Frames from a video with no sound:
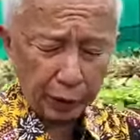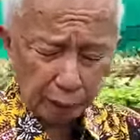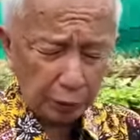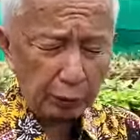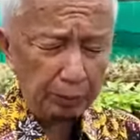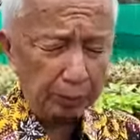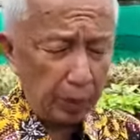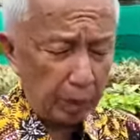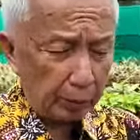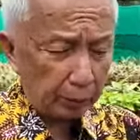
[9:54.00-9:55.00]
titanum,
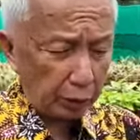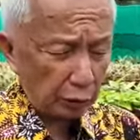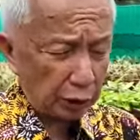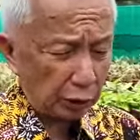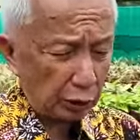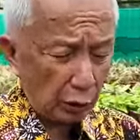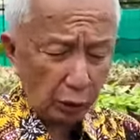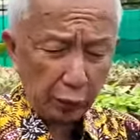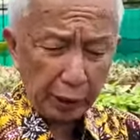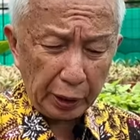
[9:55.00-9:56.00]
because it's
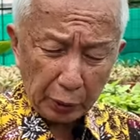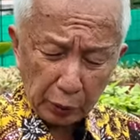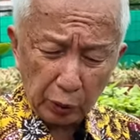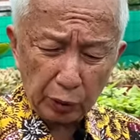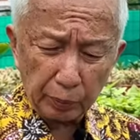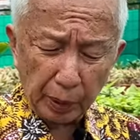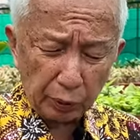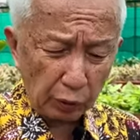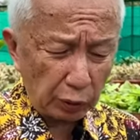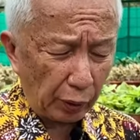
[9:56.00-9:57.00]
not only huge,
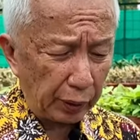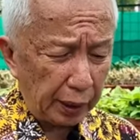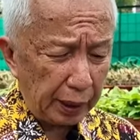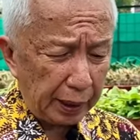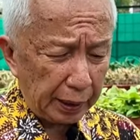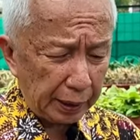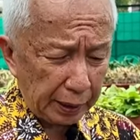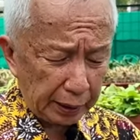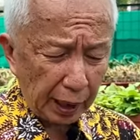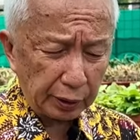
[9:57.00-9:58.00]
but also
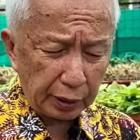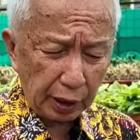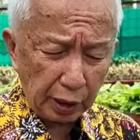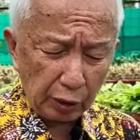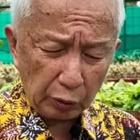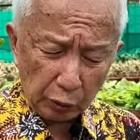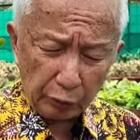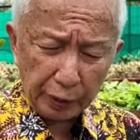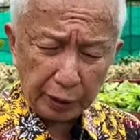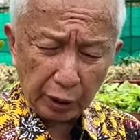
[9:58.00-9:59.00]
it has the good
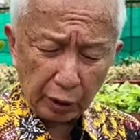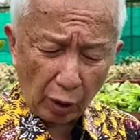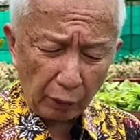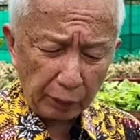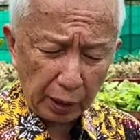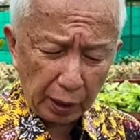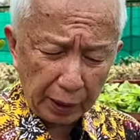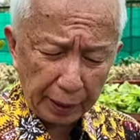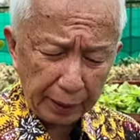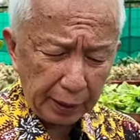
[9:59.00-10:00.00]
feature
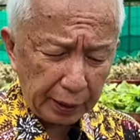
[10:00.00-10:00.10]
of